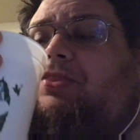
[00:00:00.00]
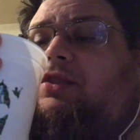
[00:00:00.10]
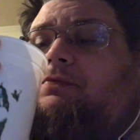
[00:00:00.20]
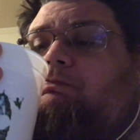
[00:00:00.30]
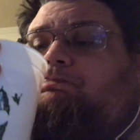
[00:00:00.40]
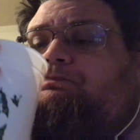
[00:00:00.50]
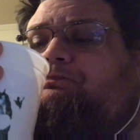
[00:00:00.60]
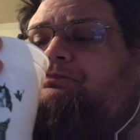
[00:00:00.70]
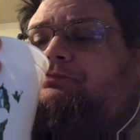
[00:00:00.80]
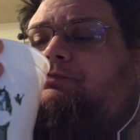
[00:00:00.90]
I
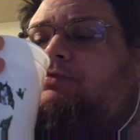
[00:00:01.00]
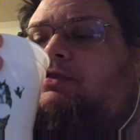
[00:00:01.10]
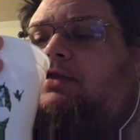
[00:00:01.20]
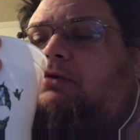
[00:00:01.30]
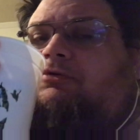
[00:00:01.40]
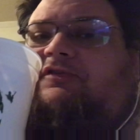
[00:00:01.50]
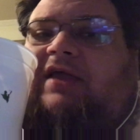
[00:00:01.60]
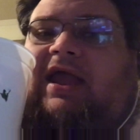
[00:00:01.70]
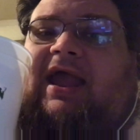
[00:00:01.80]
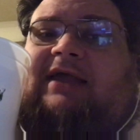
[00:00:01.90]
want to
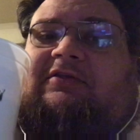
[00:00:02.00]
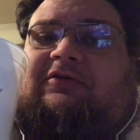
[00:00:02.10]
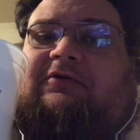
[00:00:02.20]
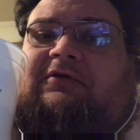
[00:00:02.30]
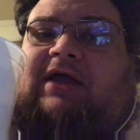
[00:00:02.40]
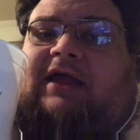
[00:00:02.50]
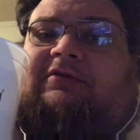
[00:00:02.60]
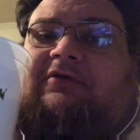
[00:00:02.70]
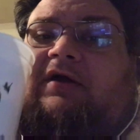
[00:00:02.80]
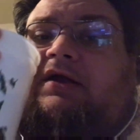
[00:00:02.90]
say
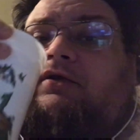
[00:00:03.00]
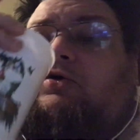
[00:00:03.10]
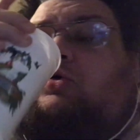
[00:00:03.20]
8th grade,